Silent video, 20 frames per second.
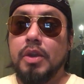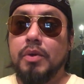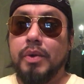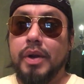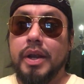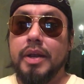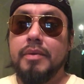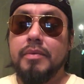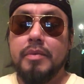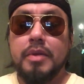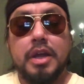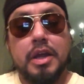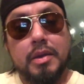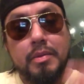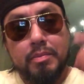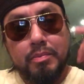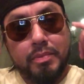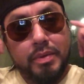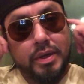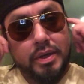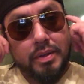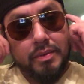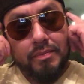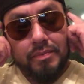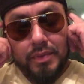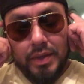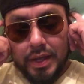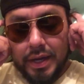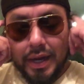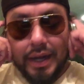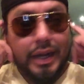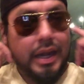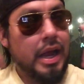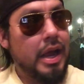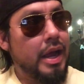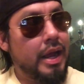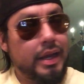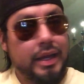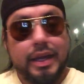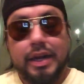right? But and I
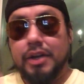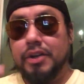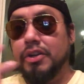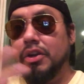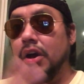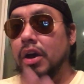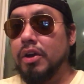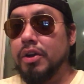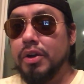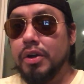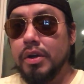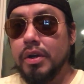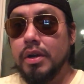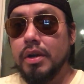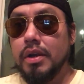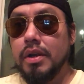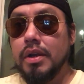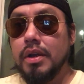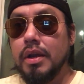got a daughter,